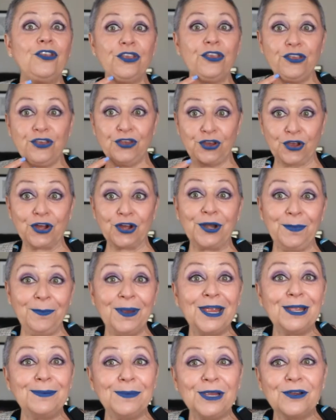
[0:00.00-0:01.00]
going to
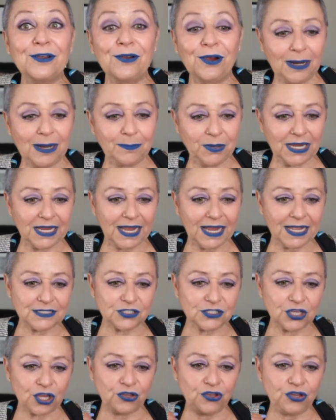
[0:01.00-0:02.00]
make me cry
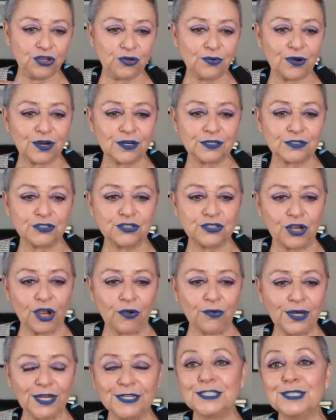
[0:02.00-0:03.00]
because you are
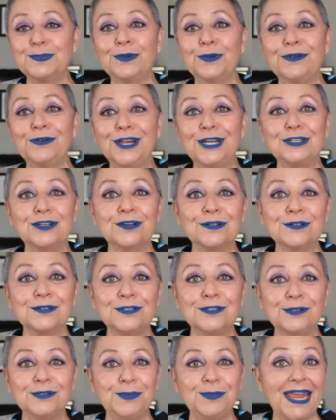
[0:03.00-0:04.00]
so inspirational
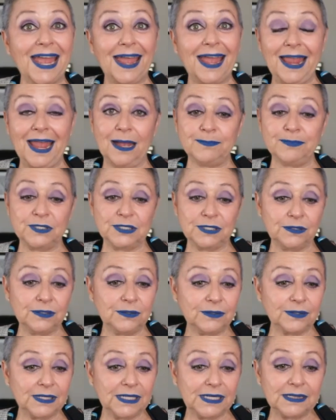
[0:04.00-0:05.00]
to me. I
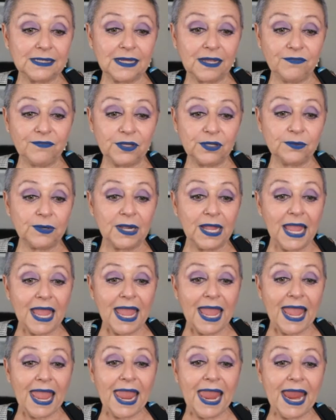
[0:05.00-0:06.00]
absolutely love you.
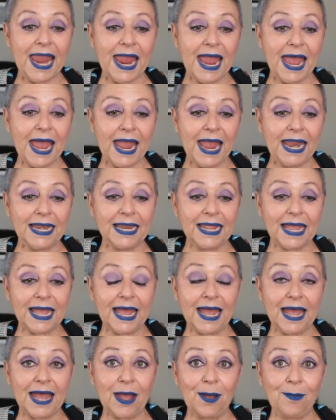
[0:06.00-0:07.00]
And
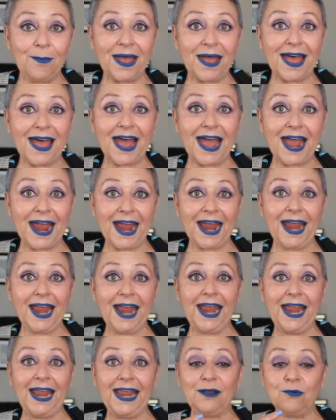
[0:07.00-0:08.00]
um,
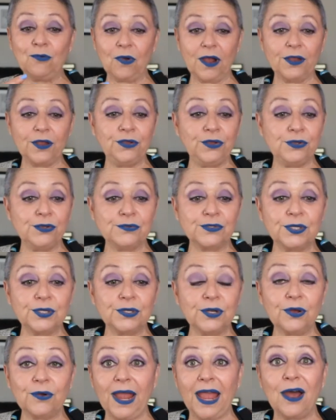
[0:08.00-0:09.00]
I want you to
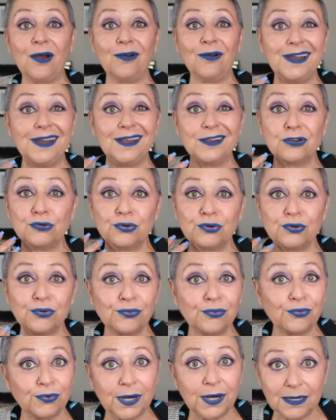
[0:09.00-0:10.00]
know how
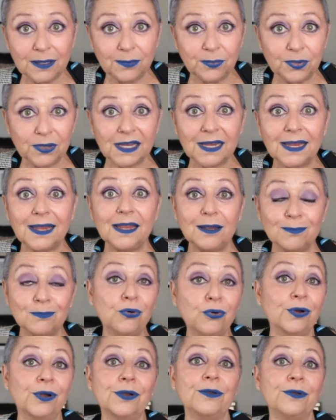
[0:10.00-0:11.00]
incredibly
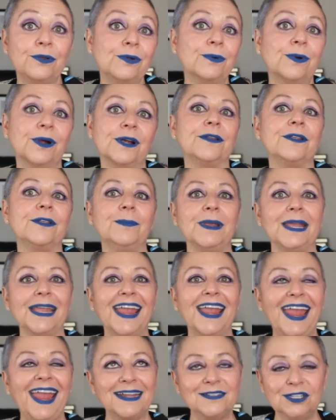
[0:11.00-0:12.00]
important you are to me
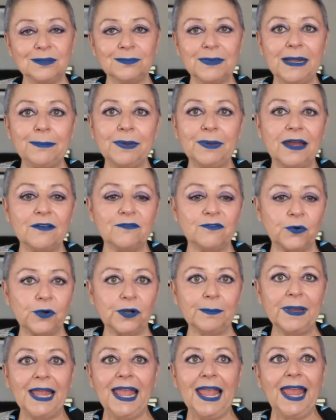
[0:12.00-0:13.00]
and to my
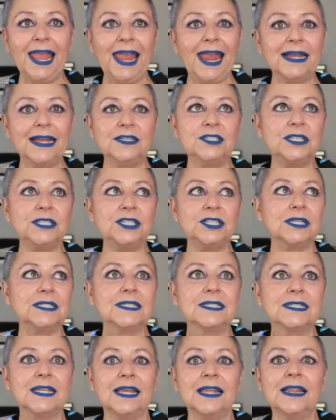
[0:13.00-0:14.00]
platform and to
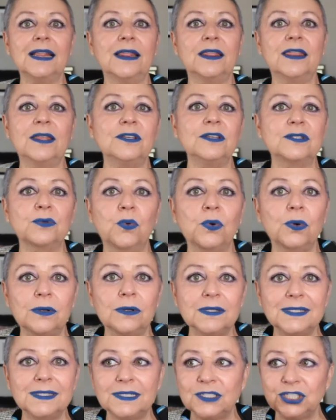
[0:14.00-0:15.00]
just this
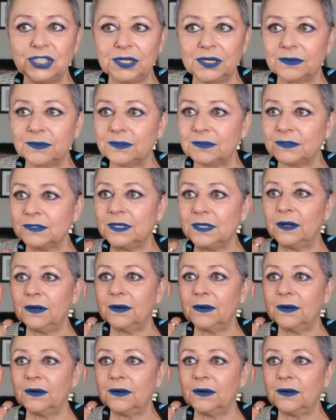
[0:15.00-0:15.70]
world in general. So